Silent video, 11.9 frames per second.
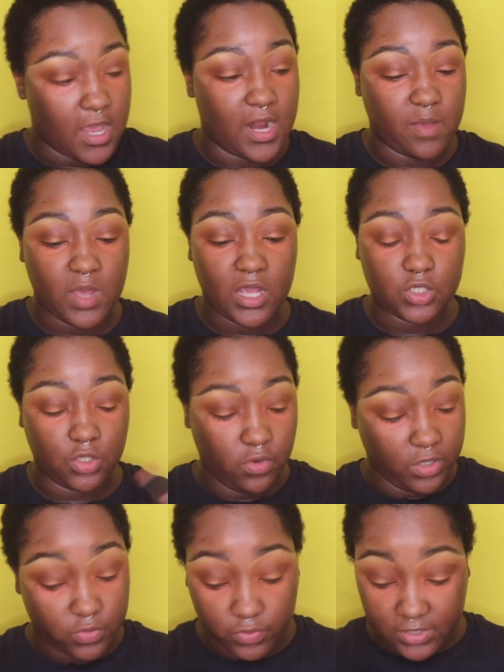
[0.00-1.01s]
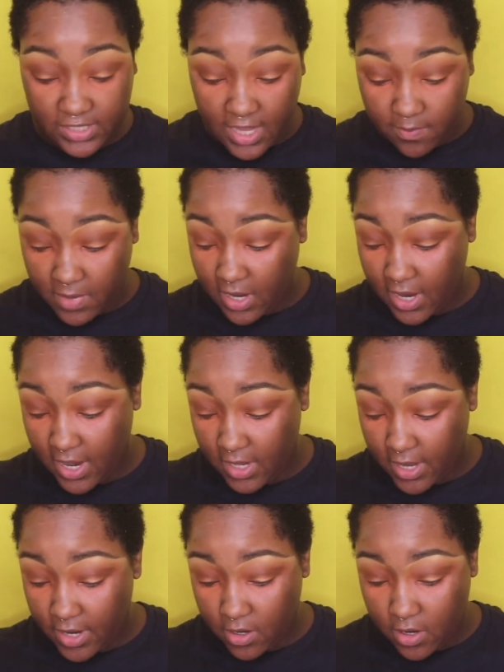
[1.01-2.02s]
And I'm actually going to set my
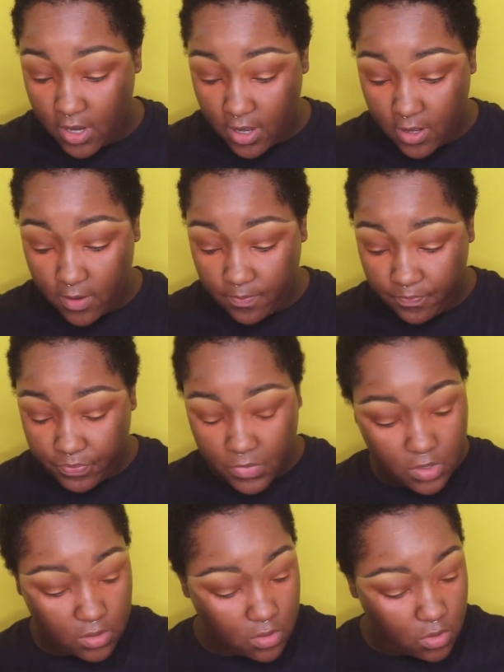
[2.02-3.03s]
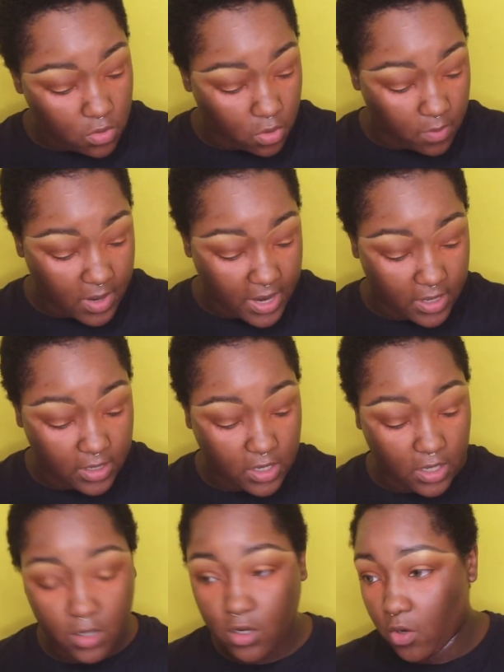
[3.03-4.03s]
highlighter, or my
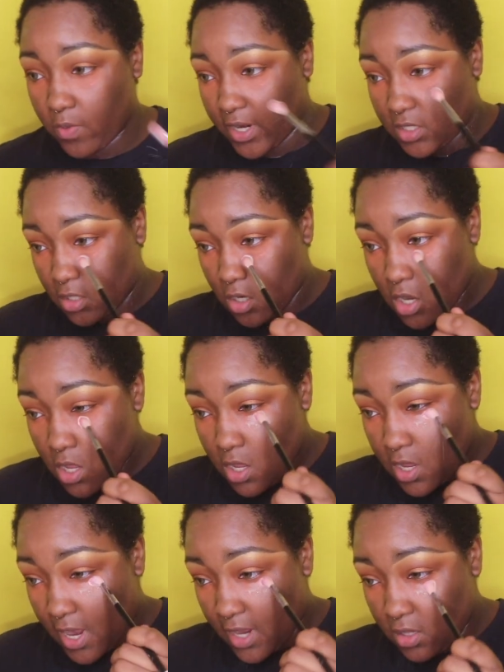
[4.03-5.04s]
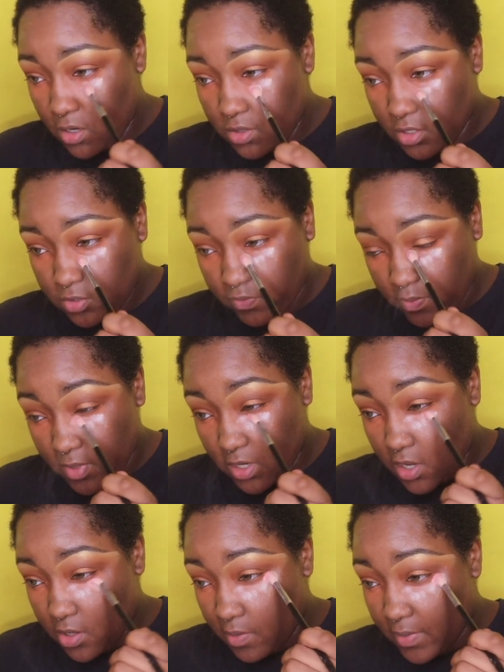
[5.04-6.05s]
color corrector. I learned this from
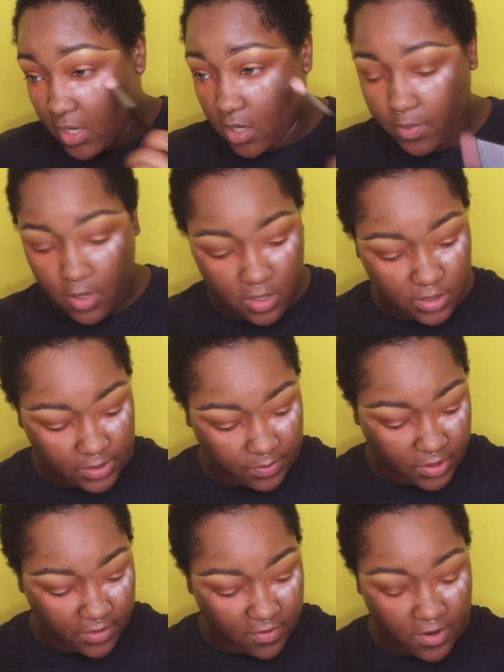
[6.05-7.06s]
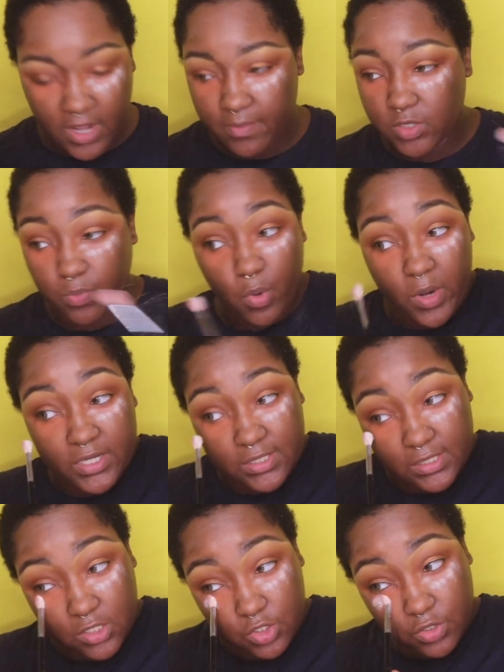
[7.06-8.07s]
another makeup artist. I believe her name is
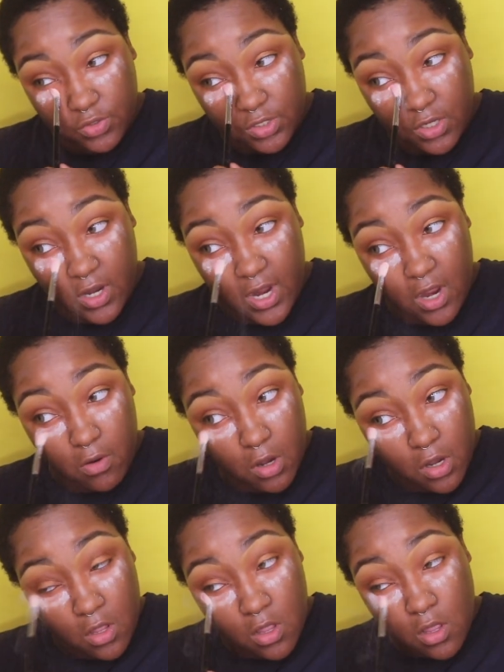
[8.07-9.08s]
Berencia. She used to go to Howard.